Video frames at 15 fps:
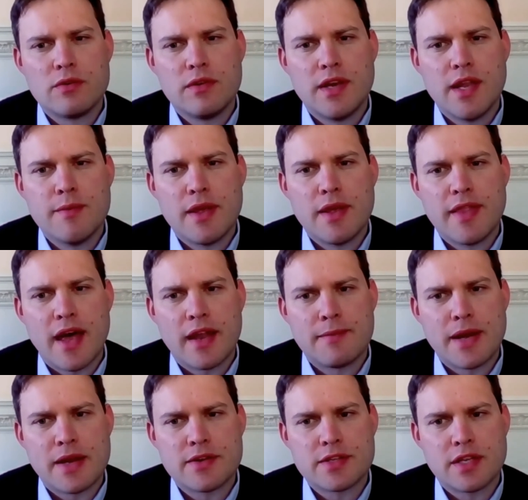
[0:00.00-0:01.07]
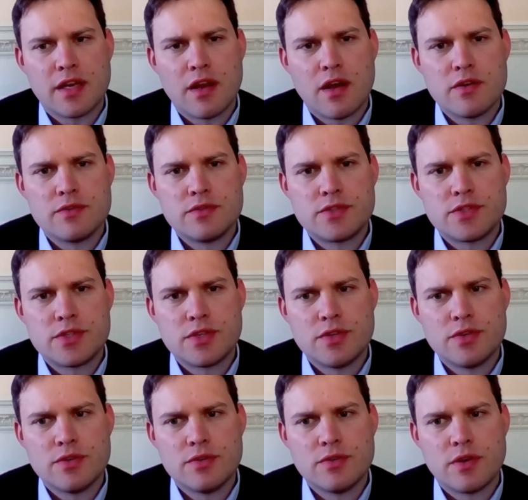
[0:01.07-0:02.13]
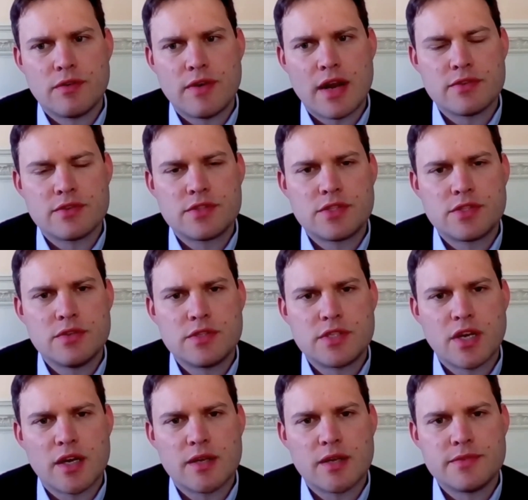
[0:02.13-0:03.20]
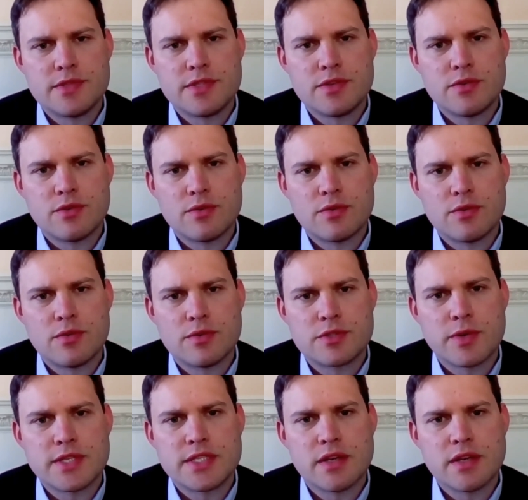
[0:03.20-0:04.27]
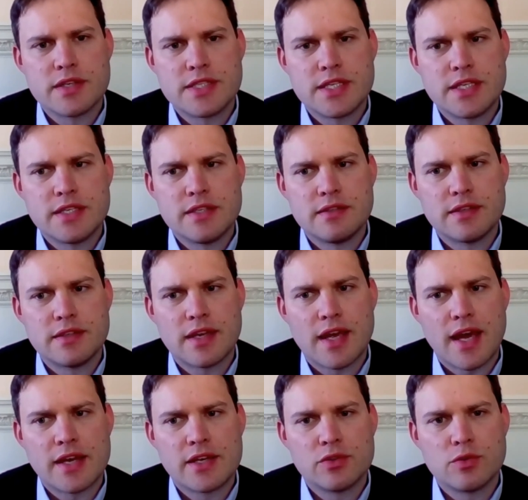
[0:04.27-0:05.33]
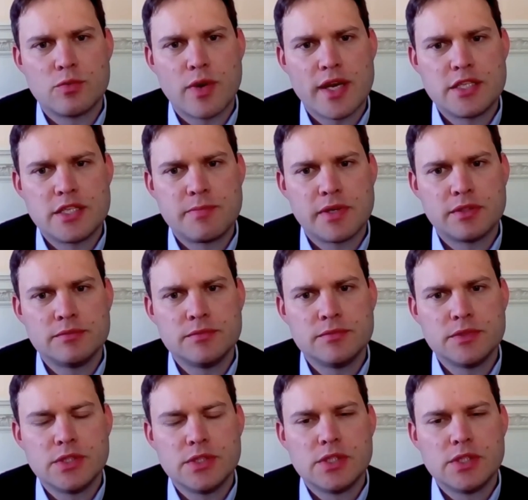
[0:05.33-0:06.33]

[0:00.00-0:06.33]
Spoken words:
limit that amount of the loan to around 2x your 2019 annual wage bill,